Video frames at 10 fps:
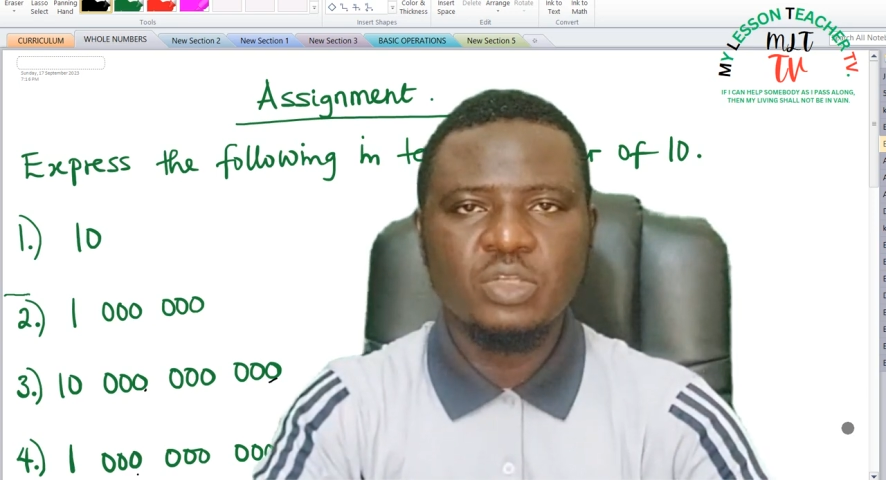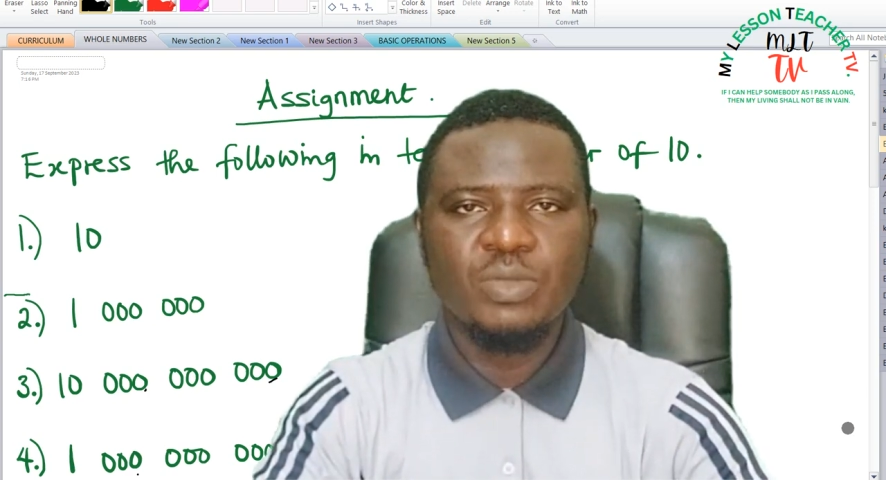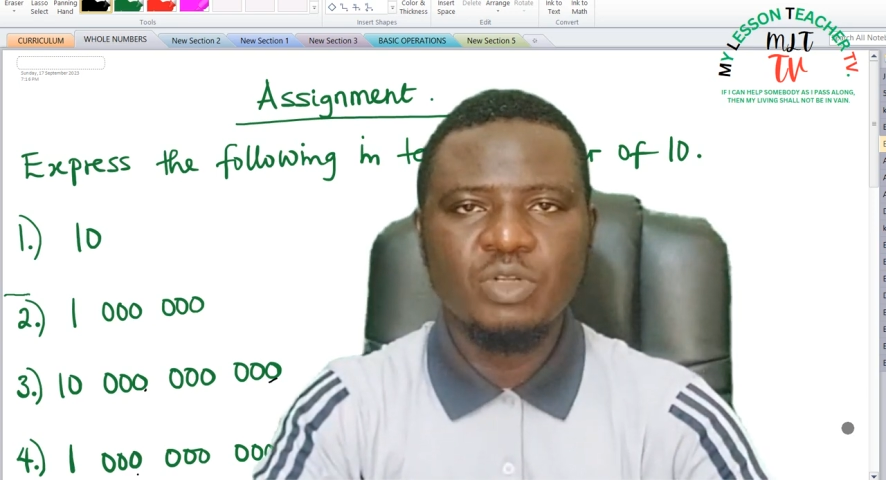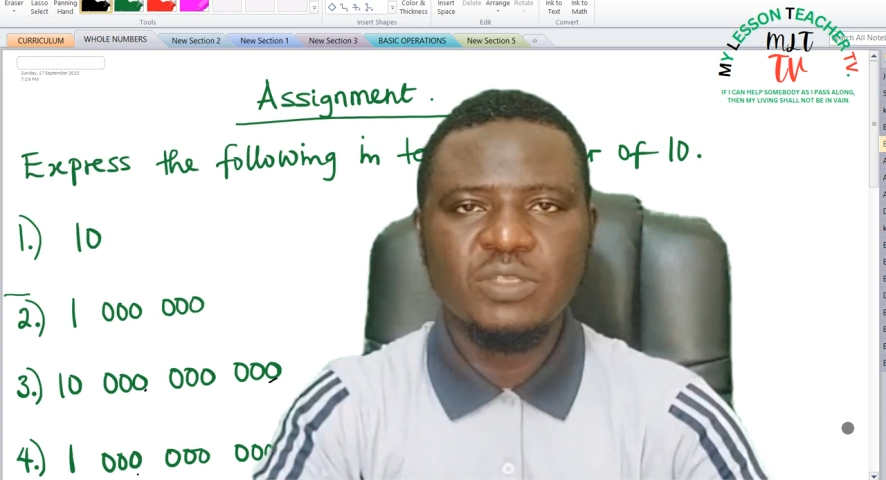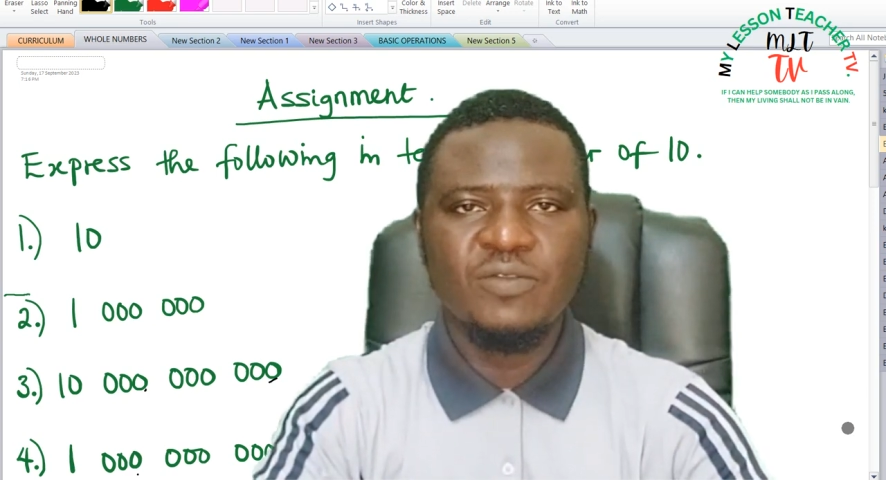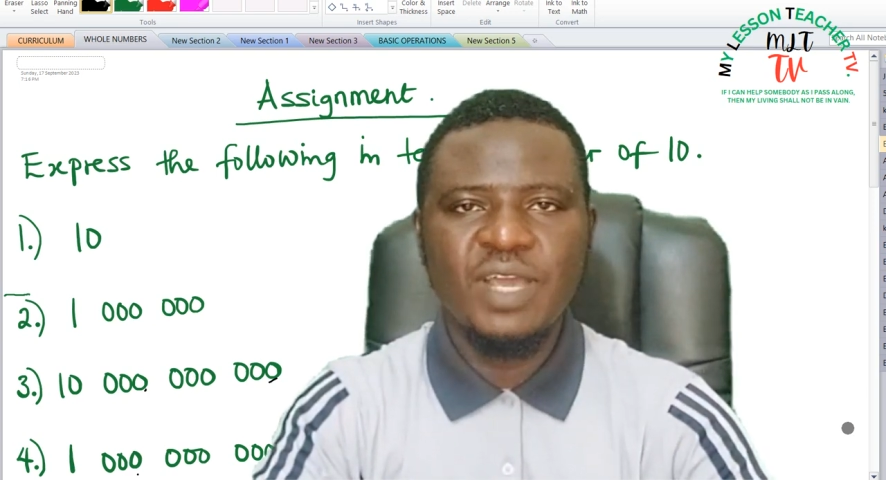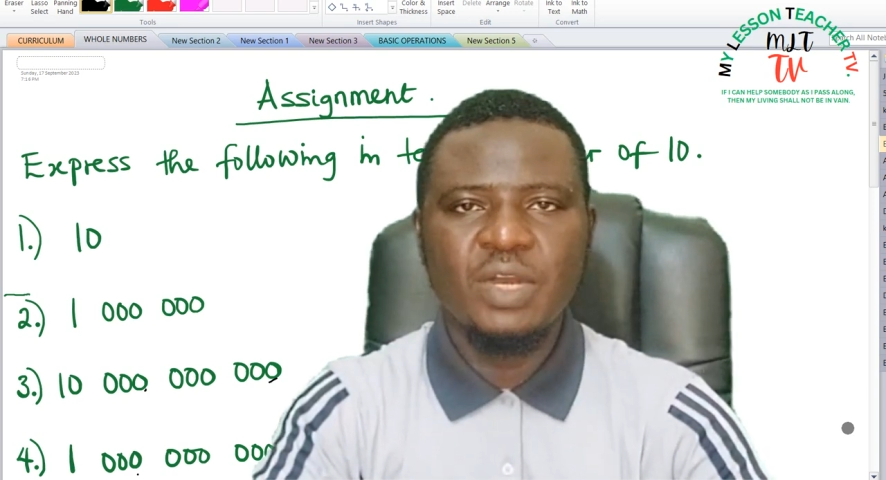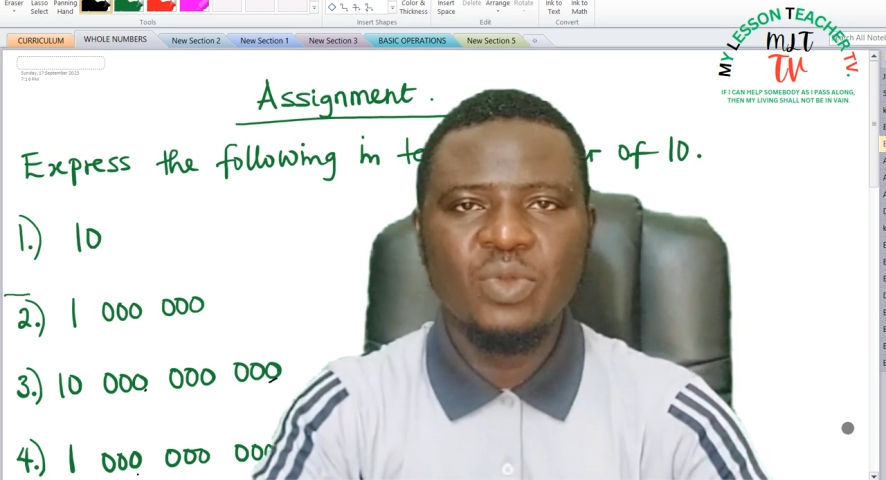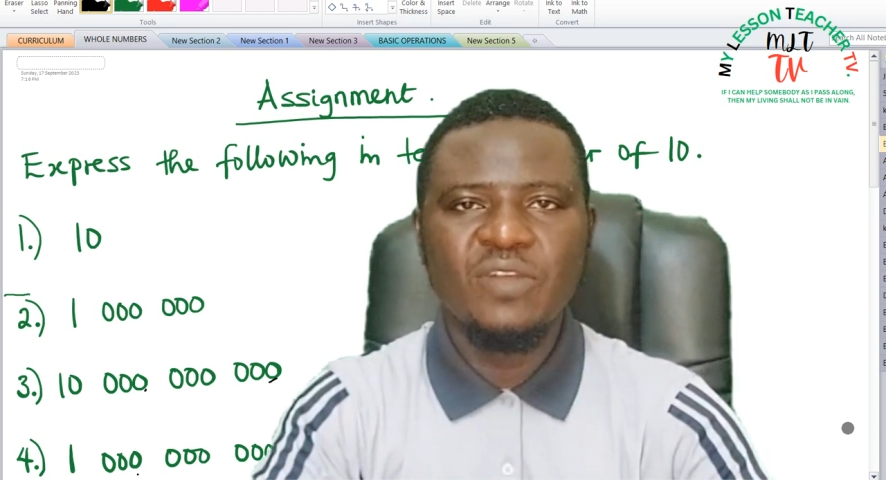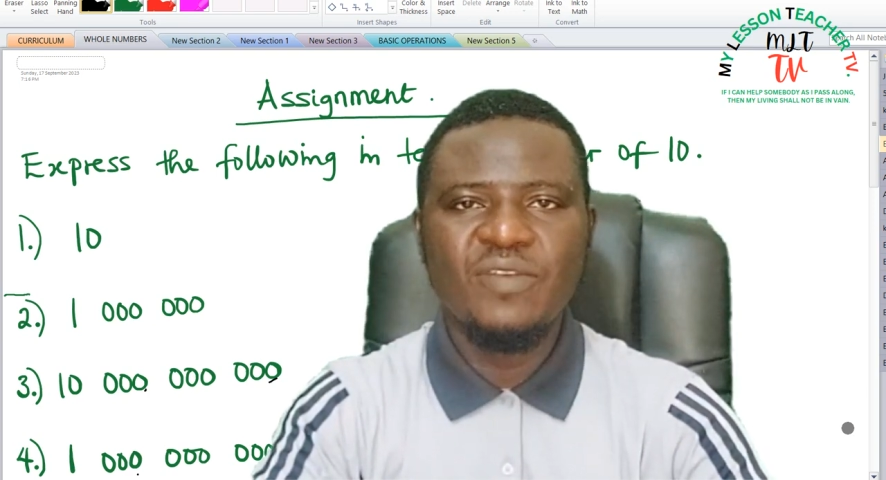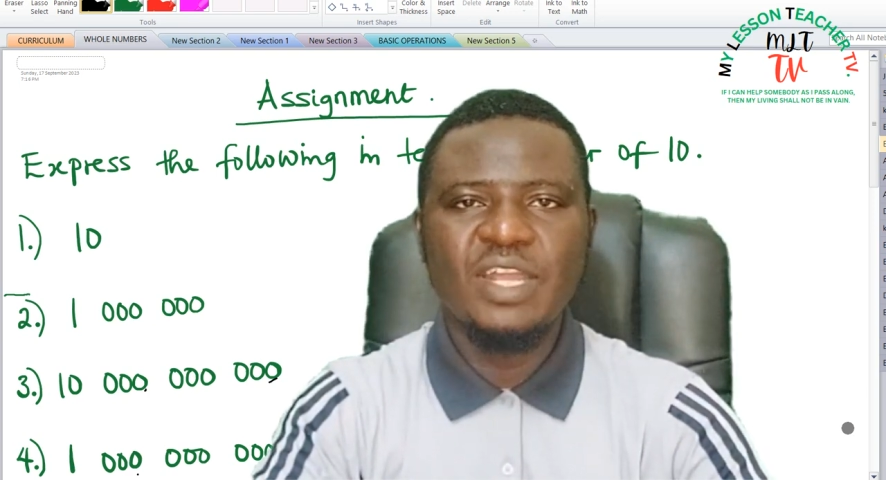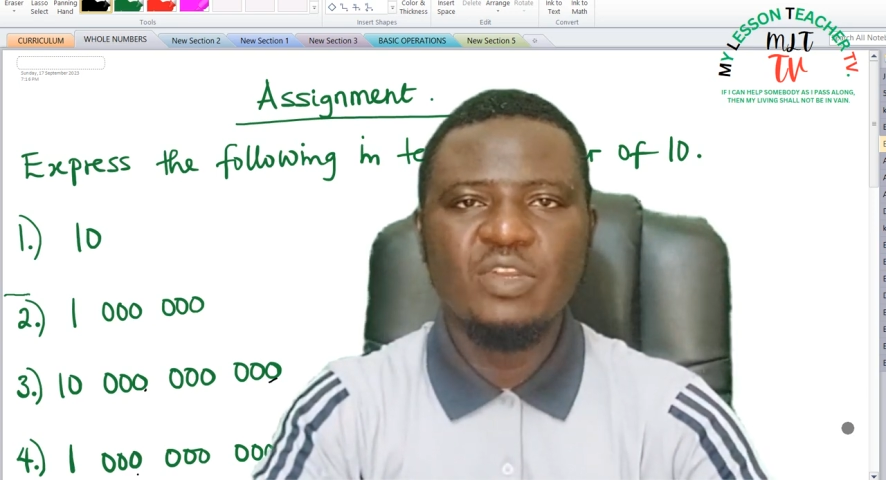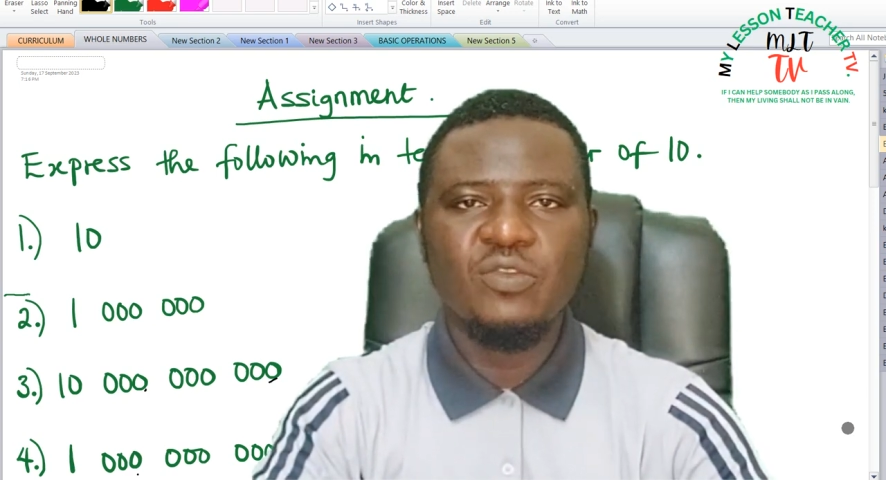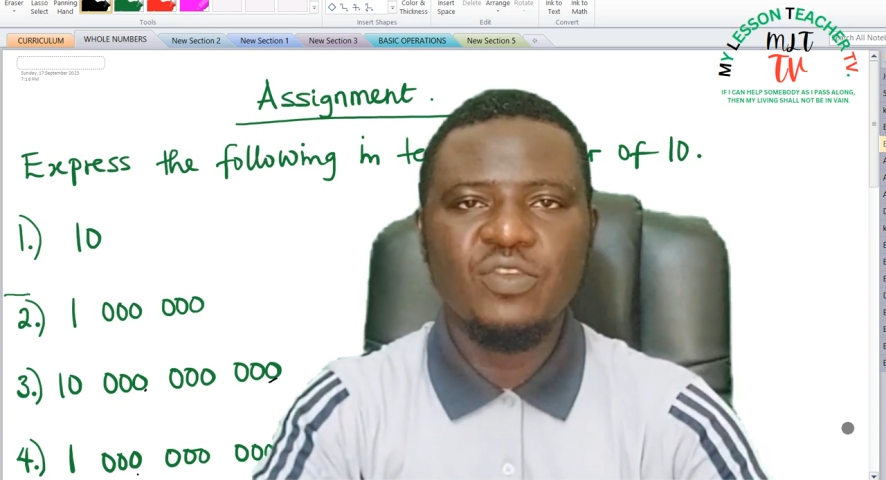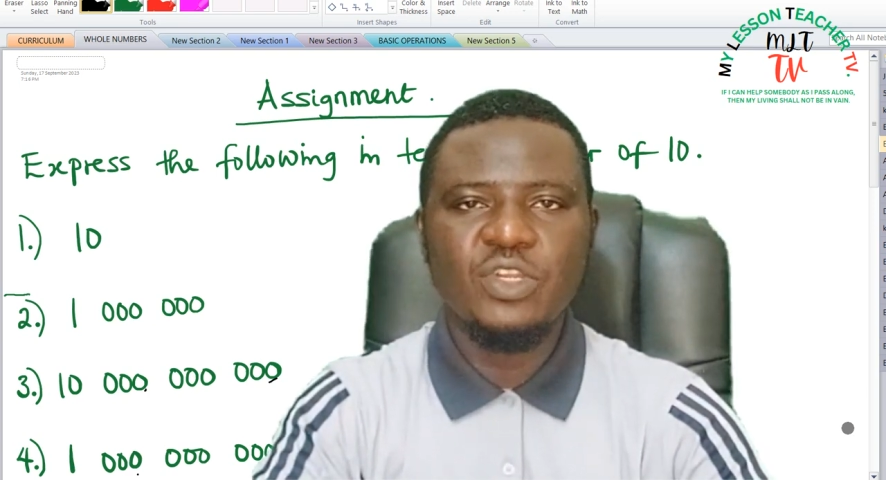so as to be notified
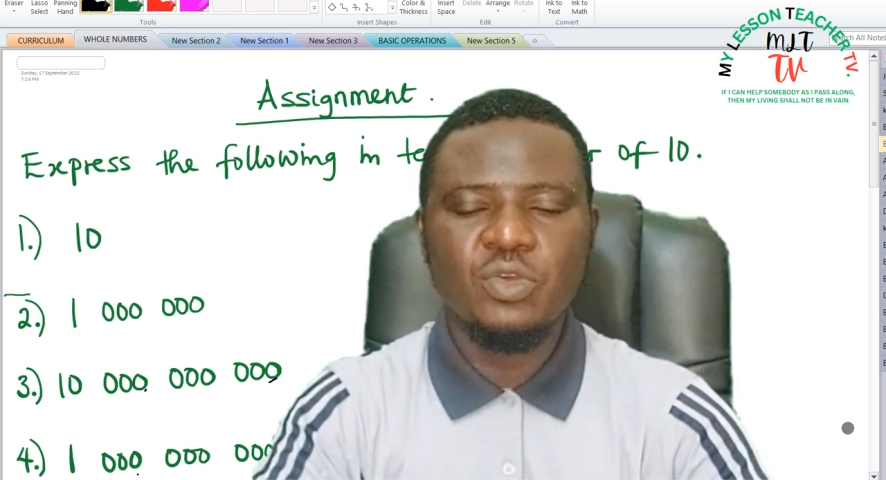whenever a